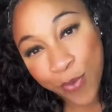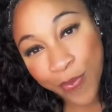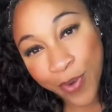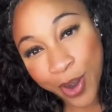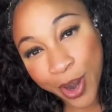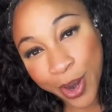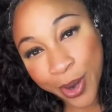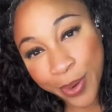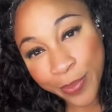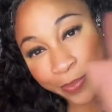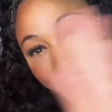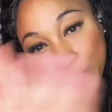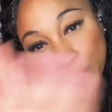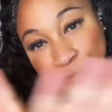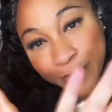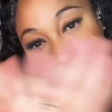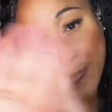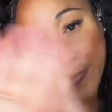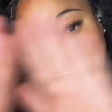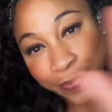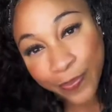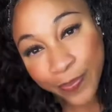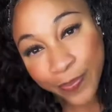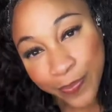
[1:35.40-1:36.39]
I just want my
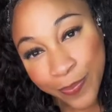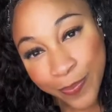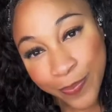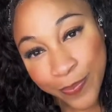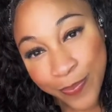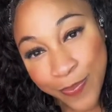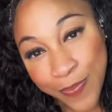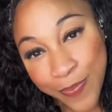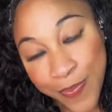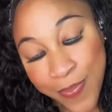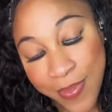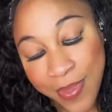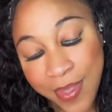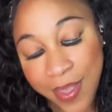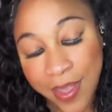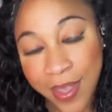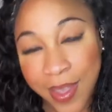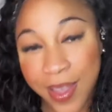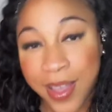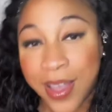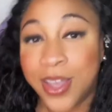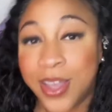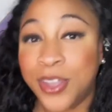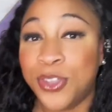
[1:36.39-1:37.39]
cousin to get his
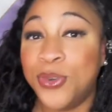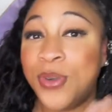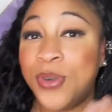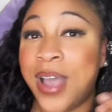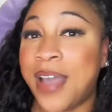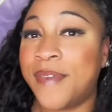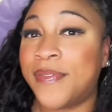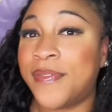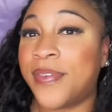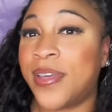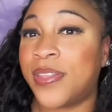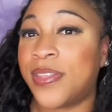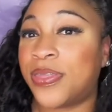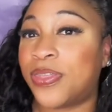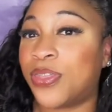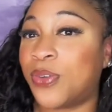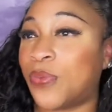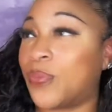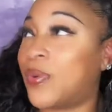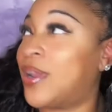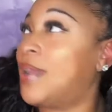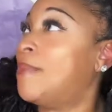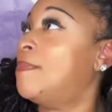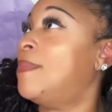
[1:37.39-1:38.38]
credit. You have
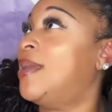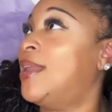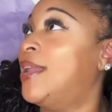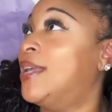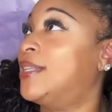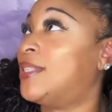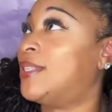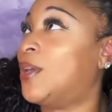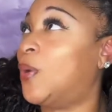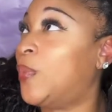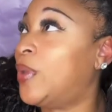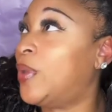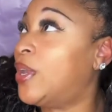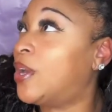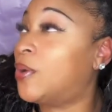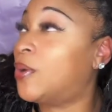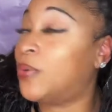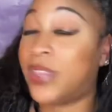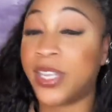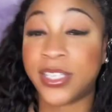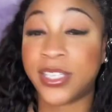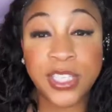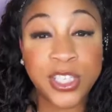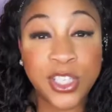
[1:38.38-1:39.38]
3 minutes, and
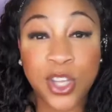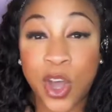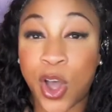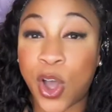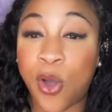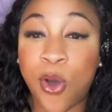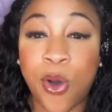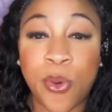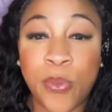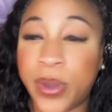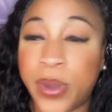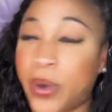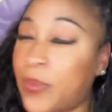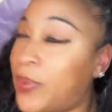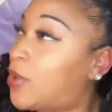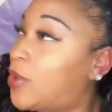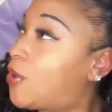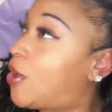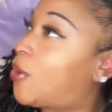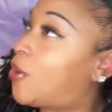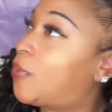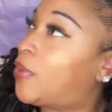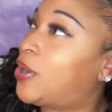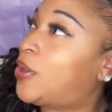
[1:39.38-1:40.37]
this is gonna call. What do you
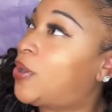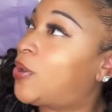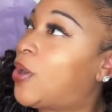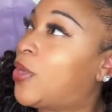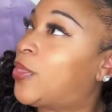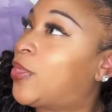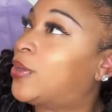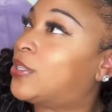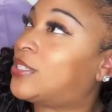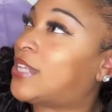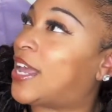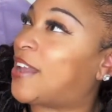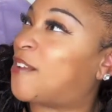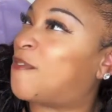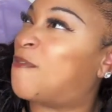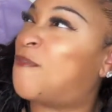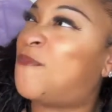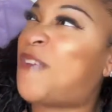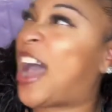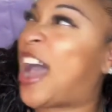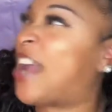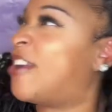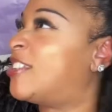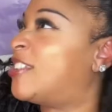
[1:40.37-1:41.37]
call those? Like
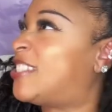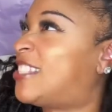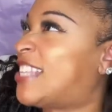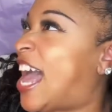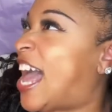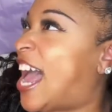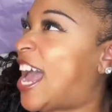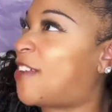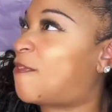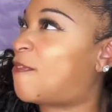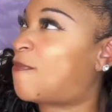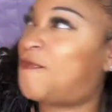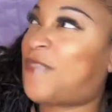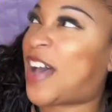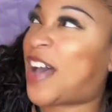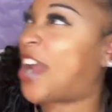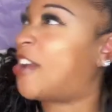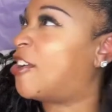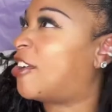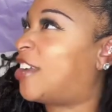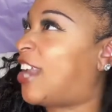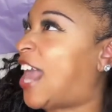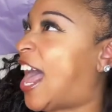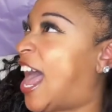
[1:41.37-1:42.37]
fire
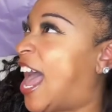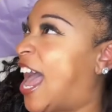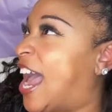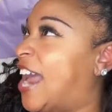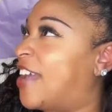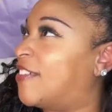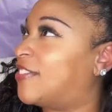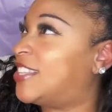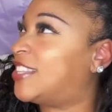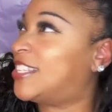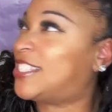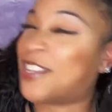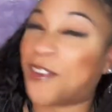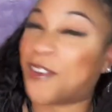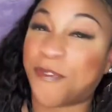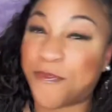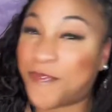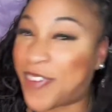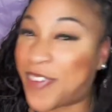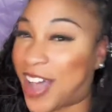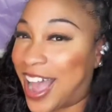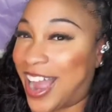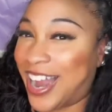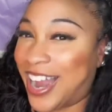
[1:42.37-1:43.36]
live. This is a
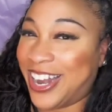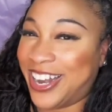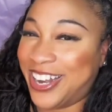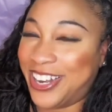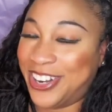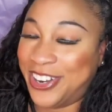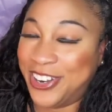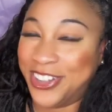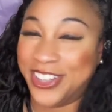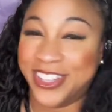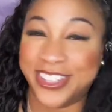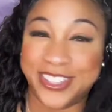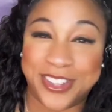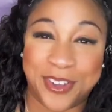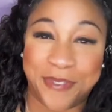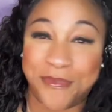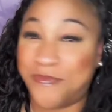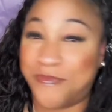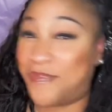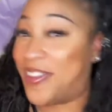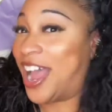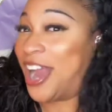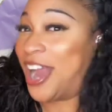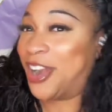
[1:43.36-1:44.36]
fire. This is a
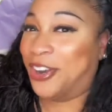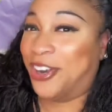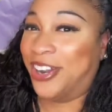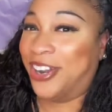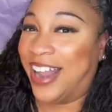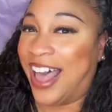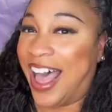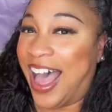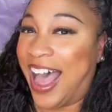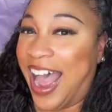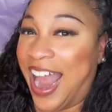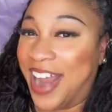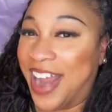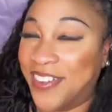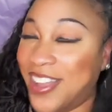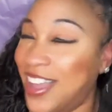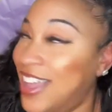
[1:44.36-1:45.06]
fire live.